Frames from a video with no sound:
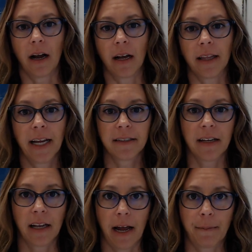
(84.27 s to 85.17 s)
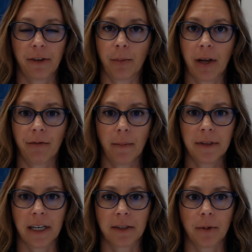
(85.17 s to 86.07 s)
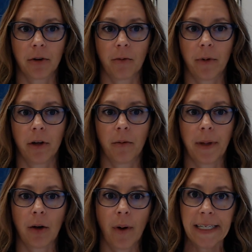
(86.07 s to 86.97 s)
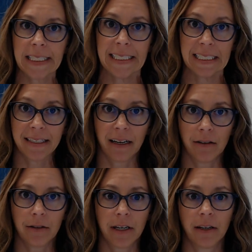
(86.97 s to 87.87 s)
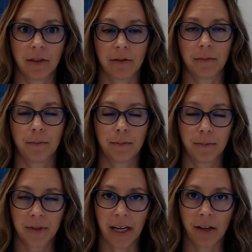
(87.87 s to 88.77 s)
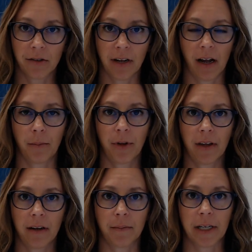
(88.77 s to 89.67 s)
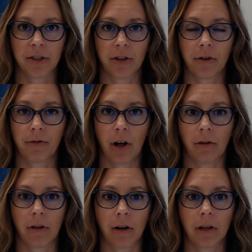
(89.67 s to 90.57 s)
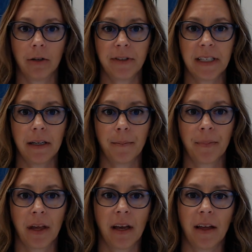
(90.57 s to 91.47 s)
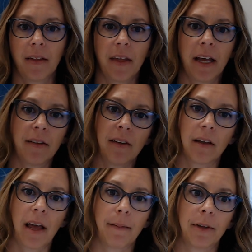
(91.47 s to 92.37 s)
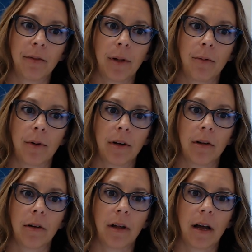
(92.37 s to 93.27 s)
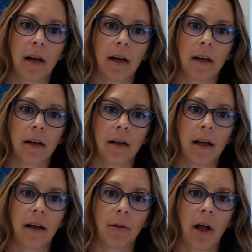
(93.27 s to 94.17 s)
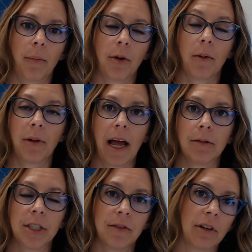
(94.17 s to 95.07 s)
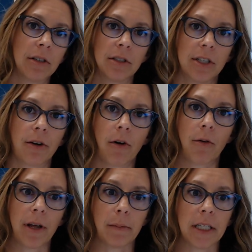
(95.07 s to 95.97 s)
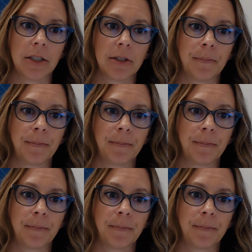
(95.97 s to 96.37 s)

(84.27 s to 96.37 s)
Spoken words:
The hands-on lab this week from the textbook will be quite detailed, so take your time with it and make sure you follow along closely. And then the hands-on lab this week will help you apply what you've learned to your own image.